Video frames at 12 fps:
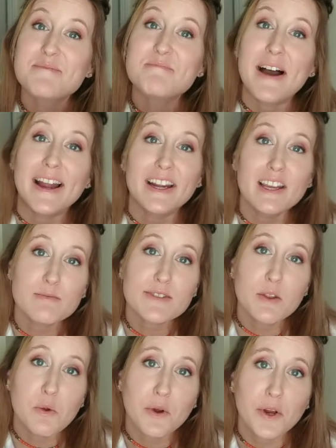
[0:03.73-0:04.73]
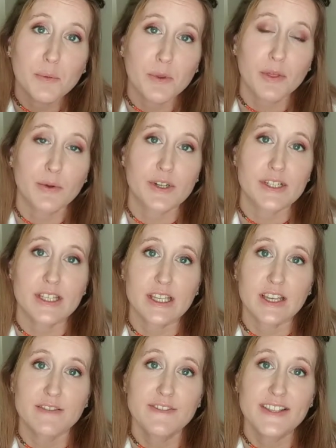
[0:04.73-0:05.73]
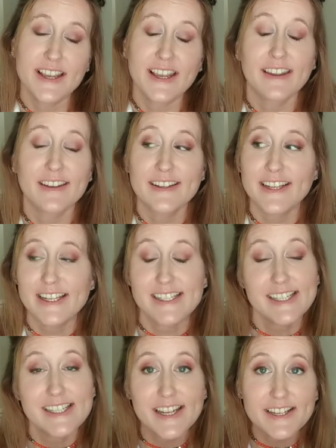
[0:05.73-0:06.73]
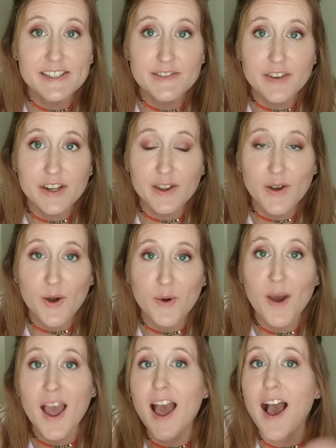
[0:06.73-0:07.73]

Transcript: My name's Lauren with Laura's Leaves, and in today's video,